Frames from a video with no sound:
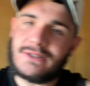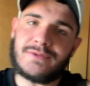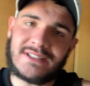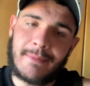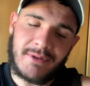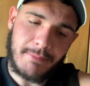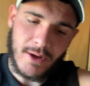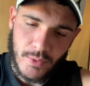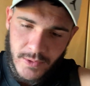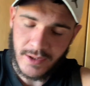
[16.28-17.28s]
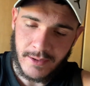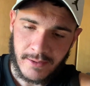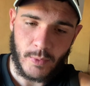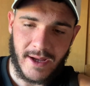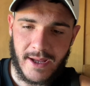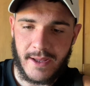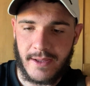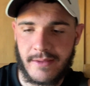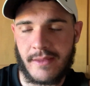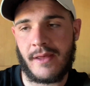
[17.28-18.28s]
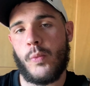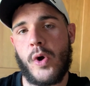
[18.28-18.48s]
of skimmed milk with